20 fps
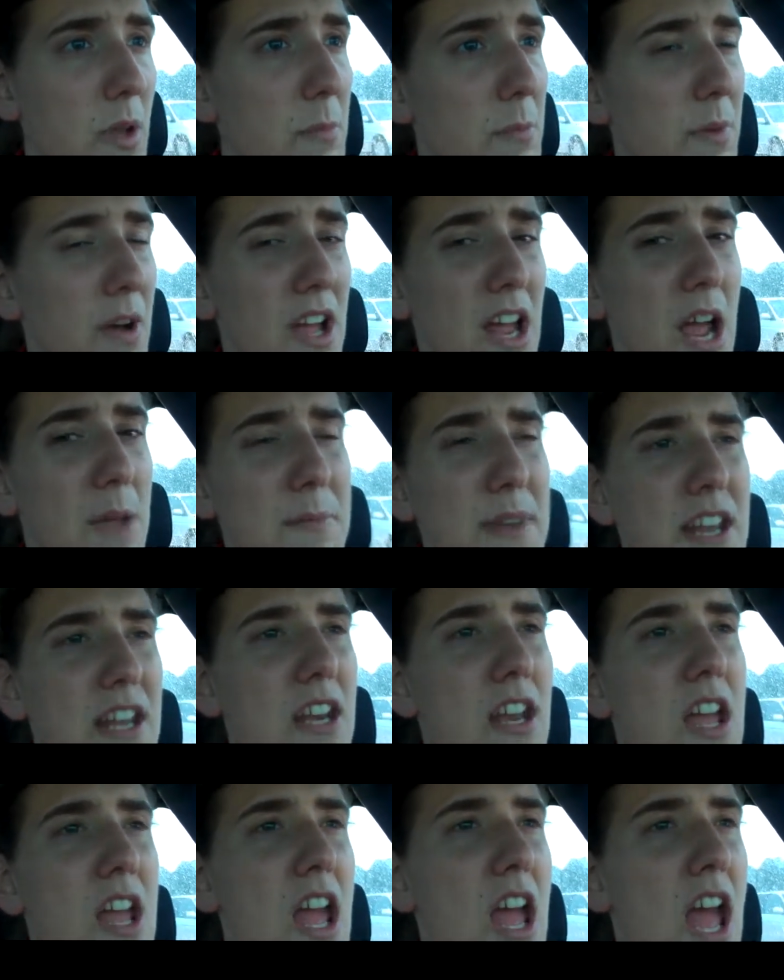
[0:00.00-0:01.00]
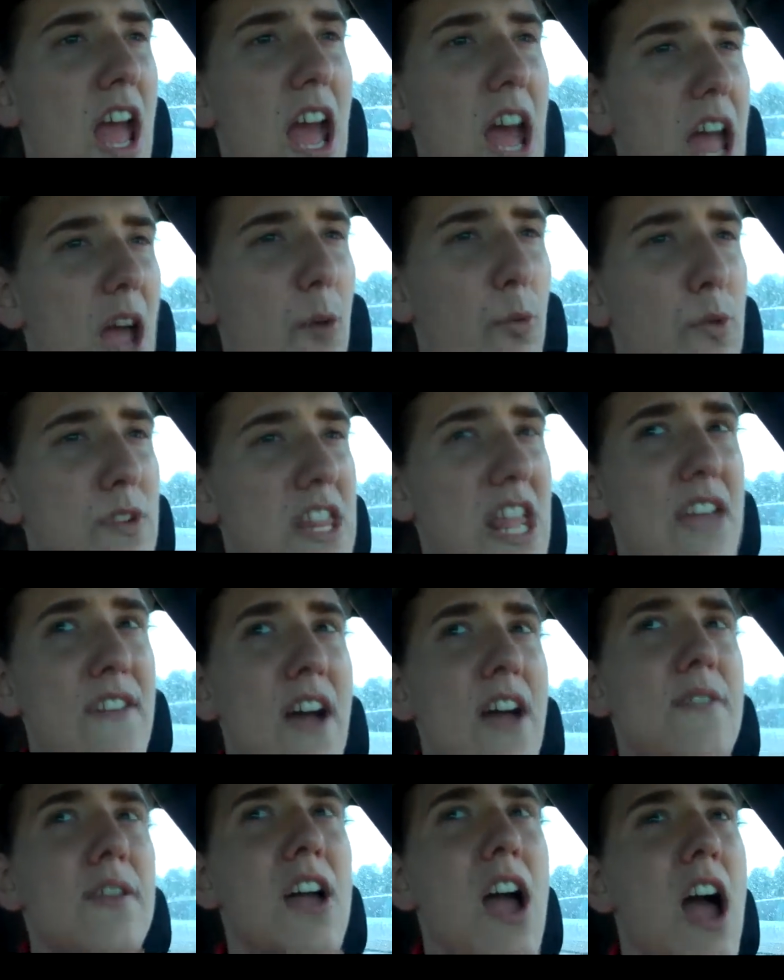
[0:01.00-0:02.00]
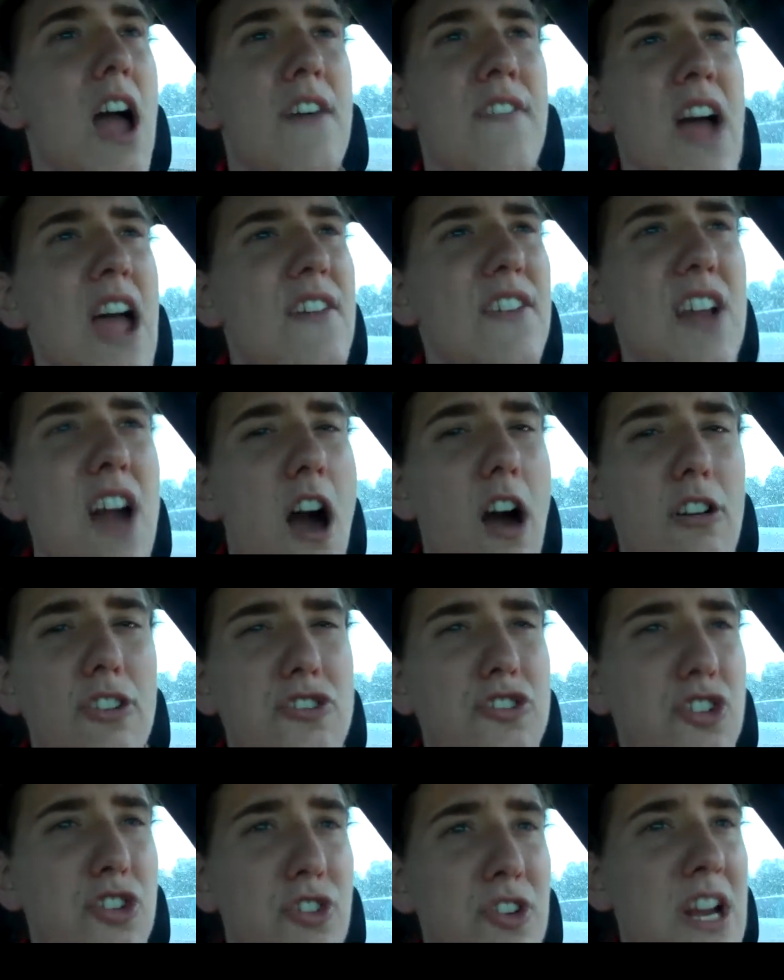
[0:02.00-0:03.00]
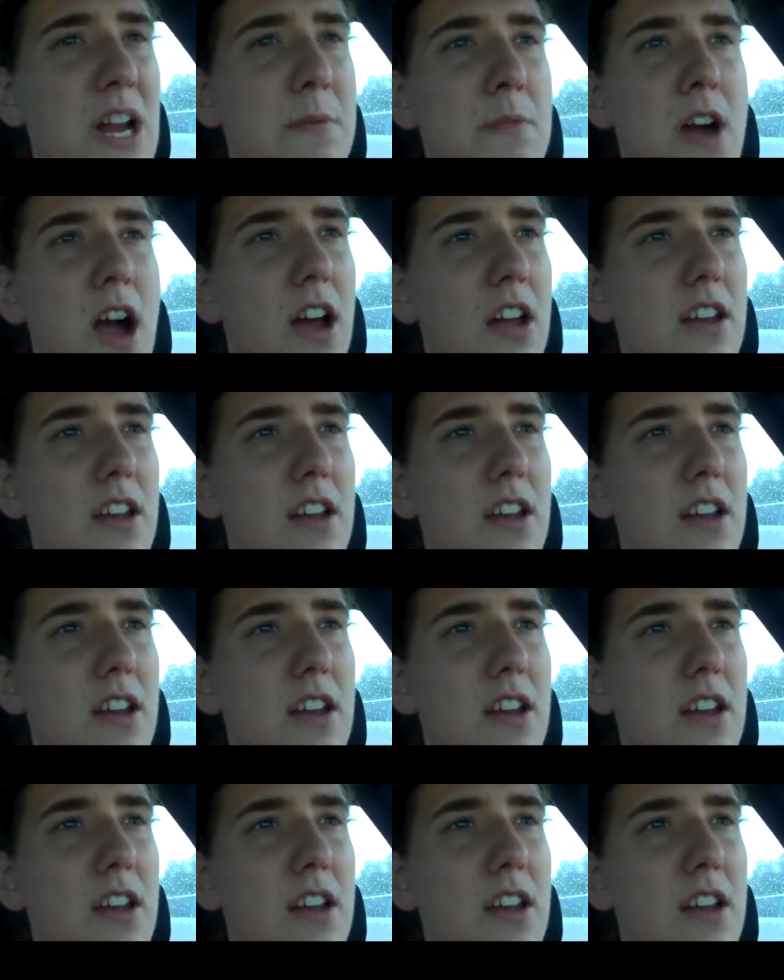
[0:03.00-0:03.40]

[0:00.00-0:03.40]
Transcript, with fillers: But, I mean, once, if I have a, if I have a college degree, I'm not